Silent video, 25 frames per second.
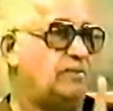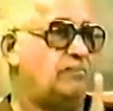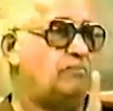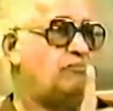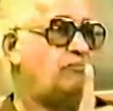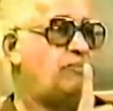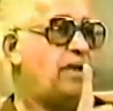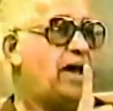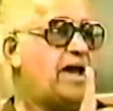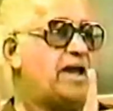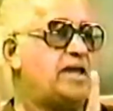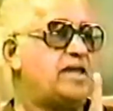
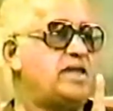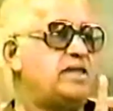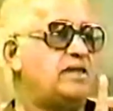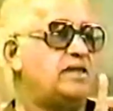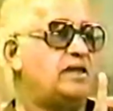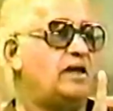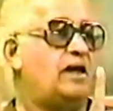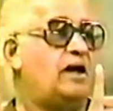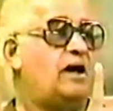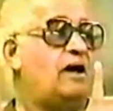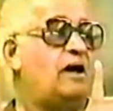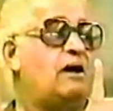by
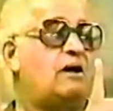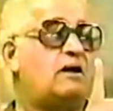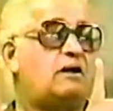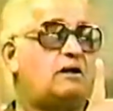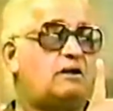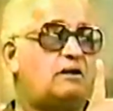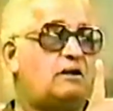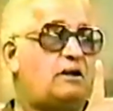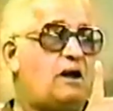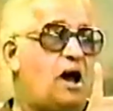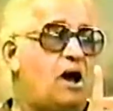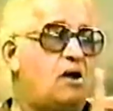a
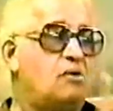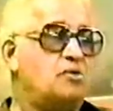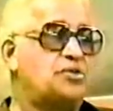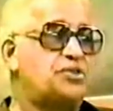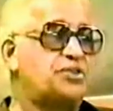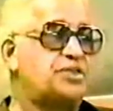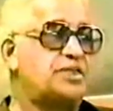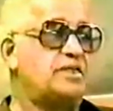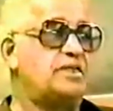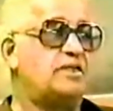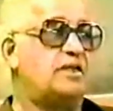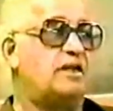
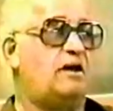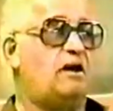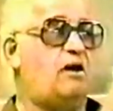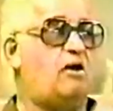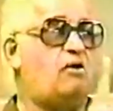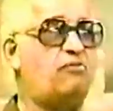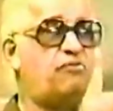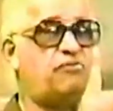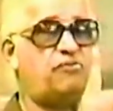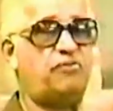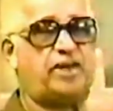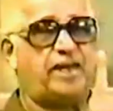council
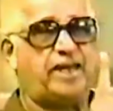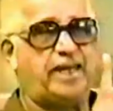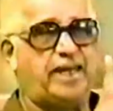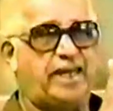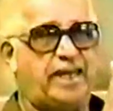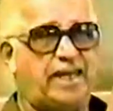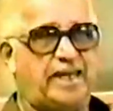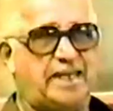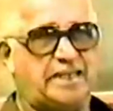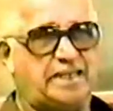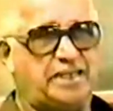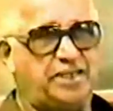of
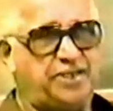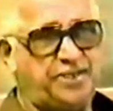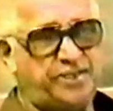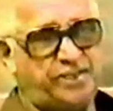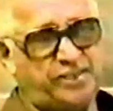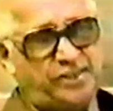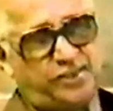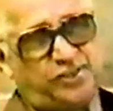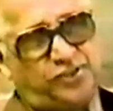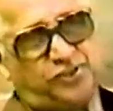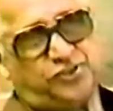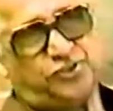
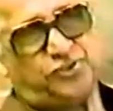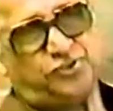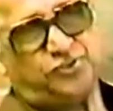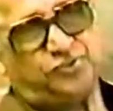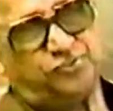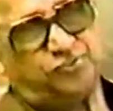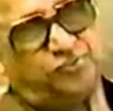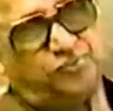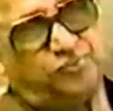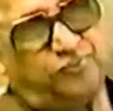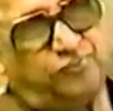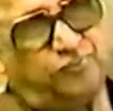elders.
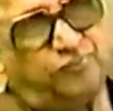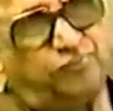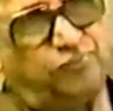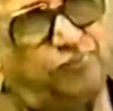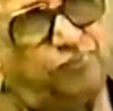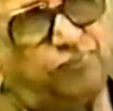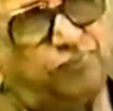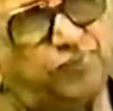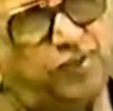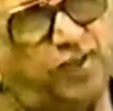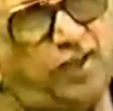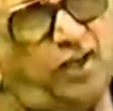
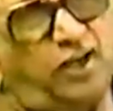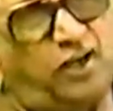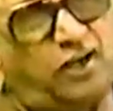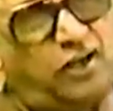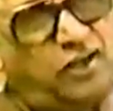A